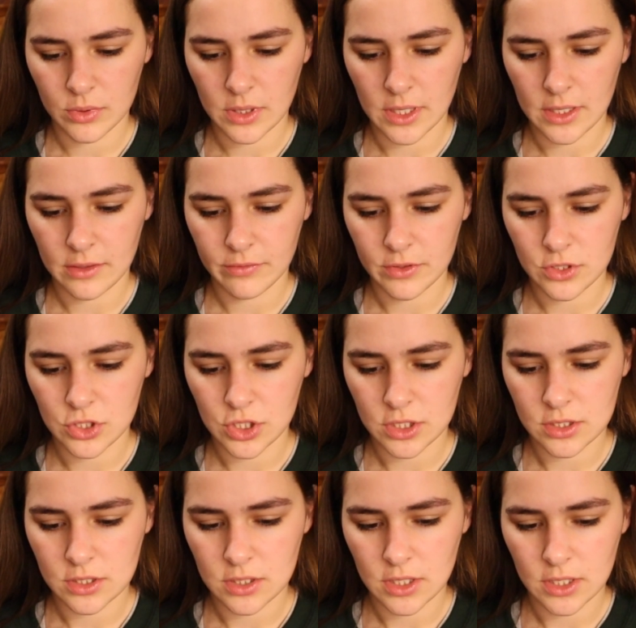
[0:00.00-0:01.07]
kind of
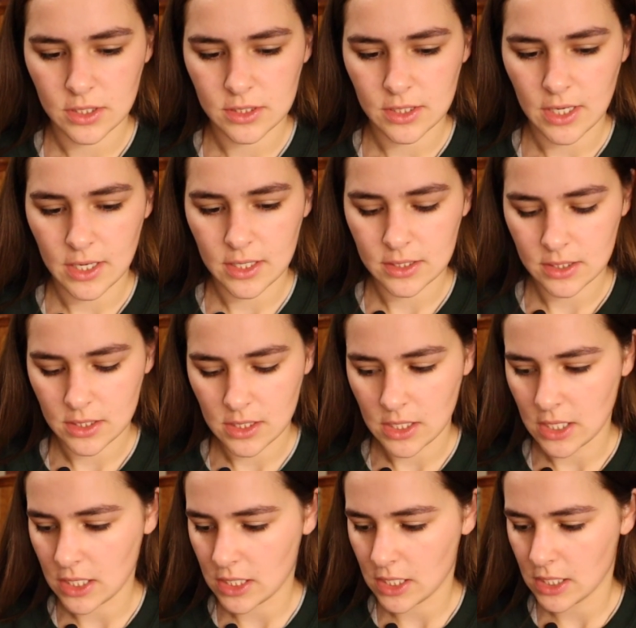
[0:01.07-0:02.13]
adjust things as
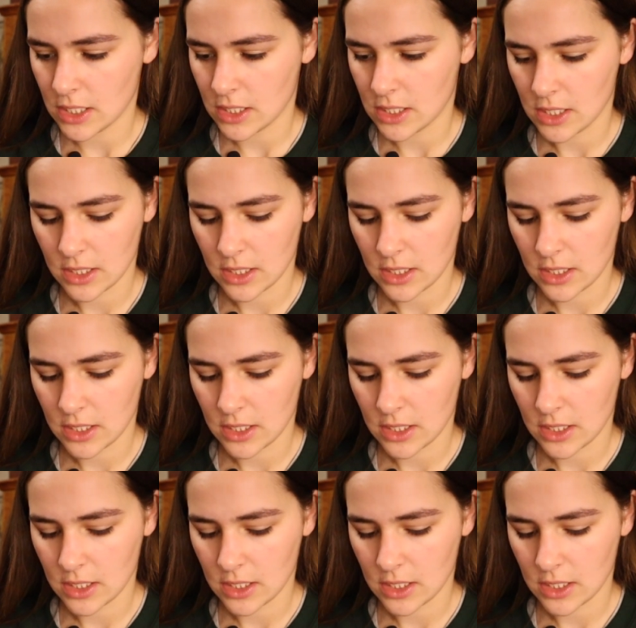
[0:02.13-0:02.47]
needed.